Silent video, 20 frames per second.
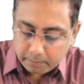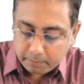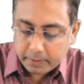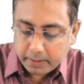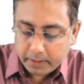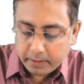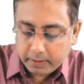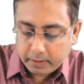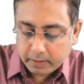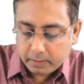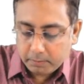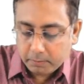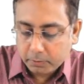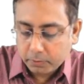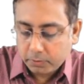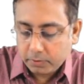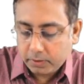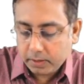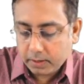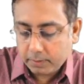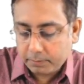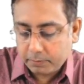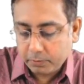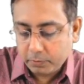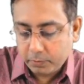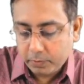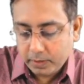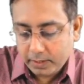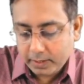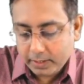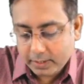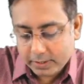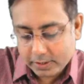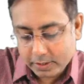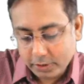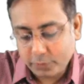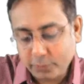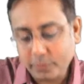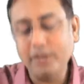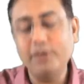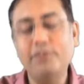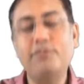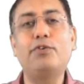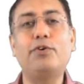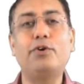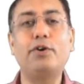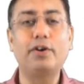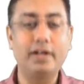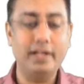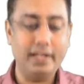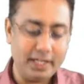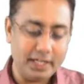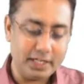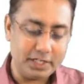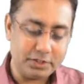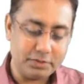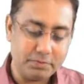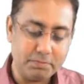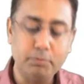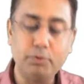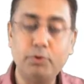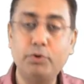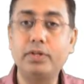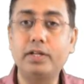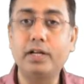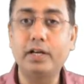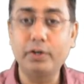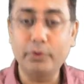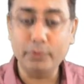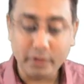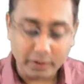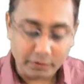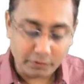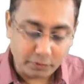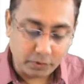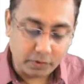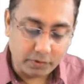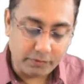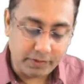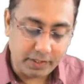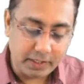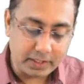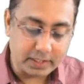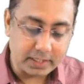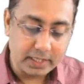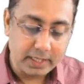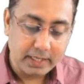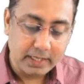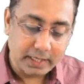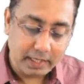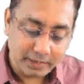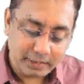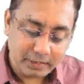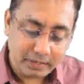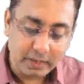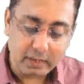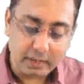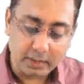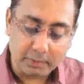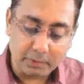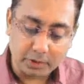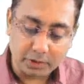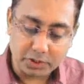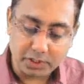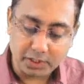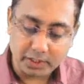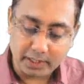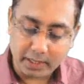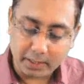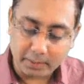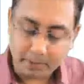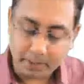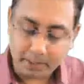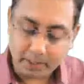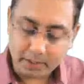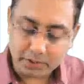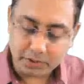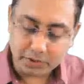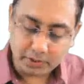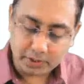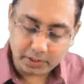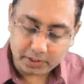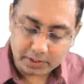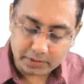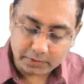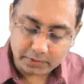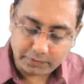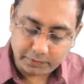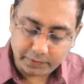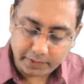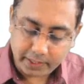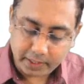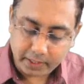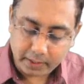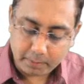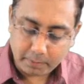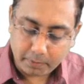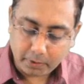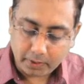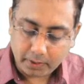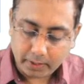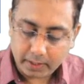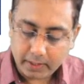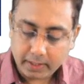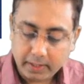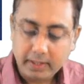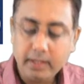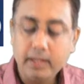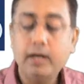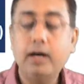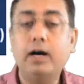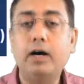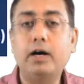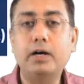Medical board approval is required. For age more than 24 weeks, even the abortion can be done. So this is very important.